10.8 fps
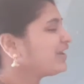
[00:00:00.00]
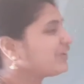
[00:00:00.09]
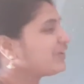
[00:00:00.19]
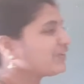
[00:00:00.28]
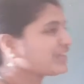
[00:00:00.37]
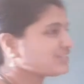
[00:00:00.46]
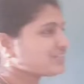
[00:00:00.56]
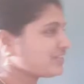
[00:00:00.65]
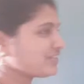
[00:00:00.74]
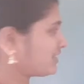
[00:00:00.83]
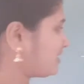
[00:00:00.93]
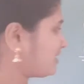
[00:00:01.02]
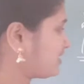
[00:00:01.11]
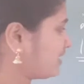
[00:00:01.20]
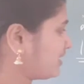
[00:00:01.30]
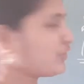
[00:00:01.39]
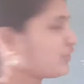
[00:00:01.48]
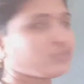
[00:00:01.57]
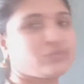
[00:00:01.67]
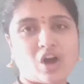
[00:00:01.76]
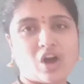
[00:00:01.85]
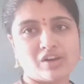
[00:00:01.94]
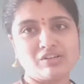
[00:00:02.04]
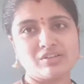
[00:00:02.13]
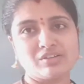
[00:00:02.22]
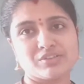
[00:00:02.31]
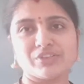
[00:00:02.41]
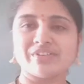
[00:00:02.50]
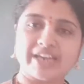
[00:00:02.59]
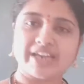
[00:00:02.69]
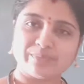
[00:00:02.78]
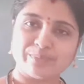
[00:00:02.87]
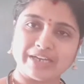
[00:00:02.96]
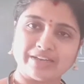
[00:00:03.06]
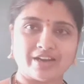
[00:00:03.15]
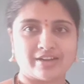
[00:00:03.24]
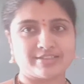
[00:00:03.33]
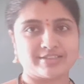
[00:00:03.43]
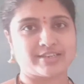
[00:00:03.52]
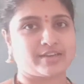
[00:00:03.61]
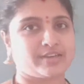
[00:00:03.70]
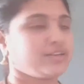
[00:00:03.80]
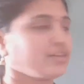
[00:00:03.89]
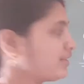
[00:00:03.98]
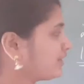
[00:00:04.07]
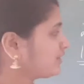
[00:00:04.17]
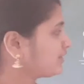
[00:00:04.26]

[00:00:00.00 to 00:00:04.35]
Okay students, you follow, you will get better understanding. So